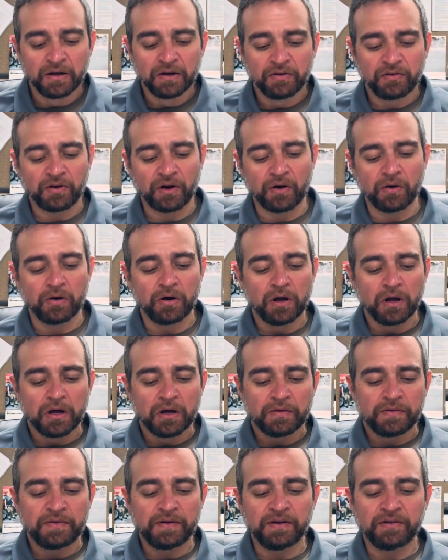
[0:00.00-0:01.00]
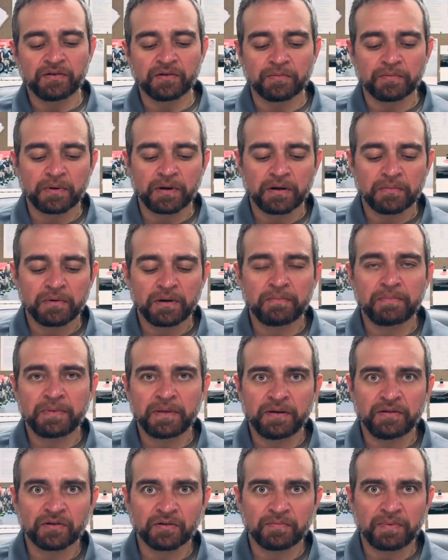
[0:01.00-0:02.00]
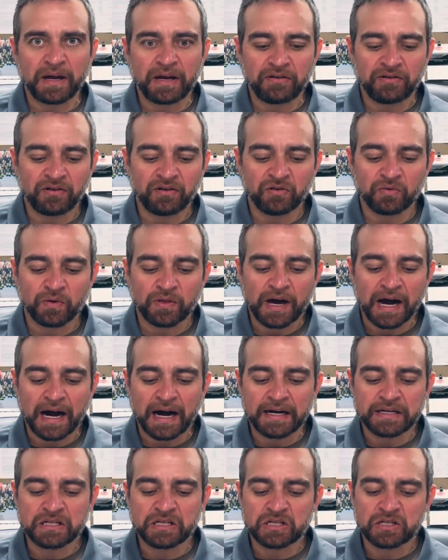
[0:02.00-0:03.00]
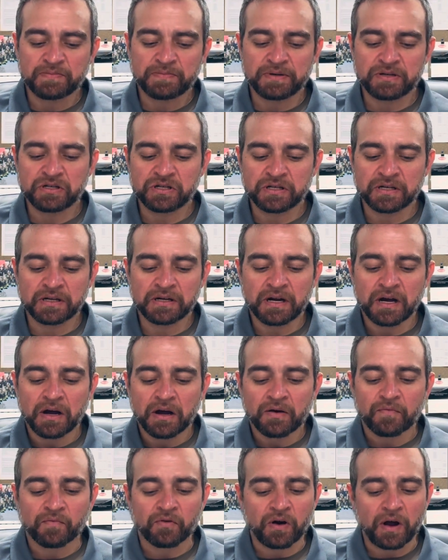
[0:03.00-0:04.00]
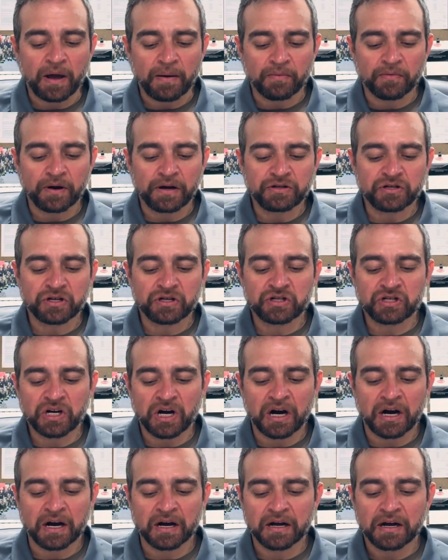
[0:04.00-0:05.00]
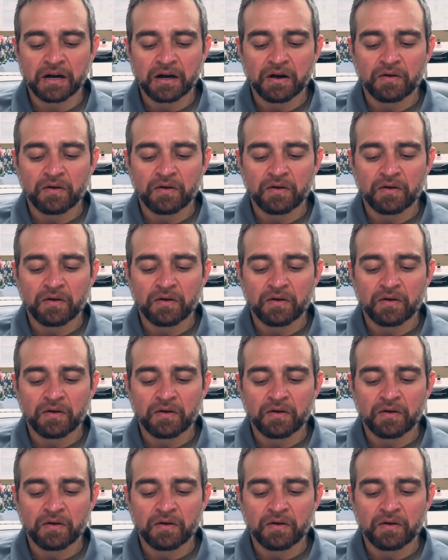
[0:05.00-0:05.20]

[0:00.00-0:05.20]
So these are patients with high suspicion for hemorrhagic shock